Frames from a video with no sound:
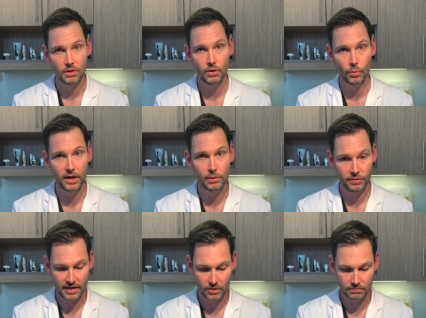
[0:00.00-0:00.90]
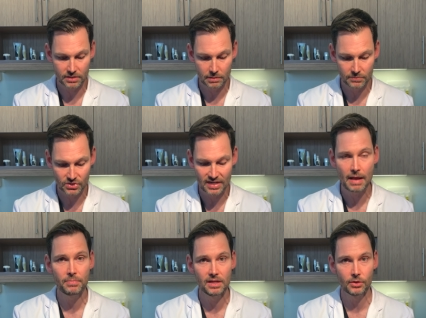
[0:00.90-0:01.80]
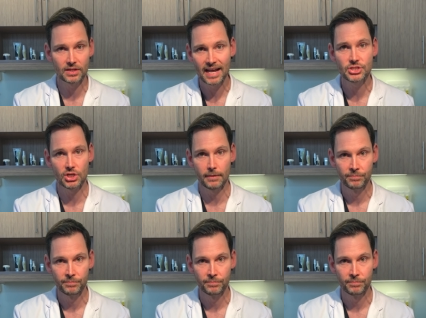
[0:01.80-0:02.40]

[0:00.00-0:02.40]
all the way without some snapping or catching.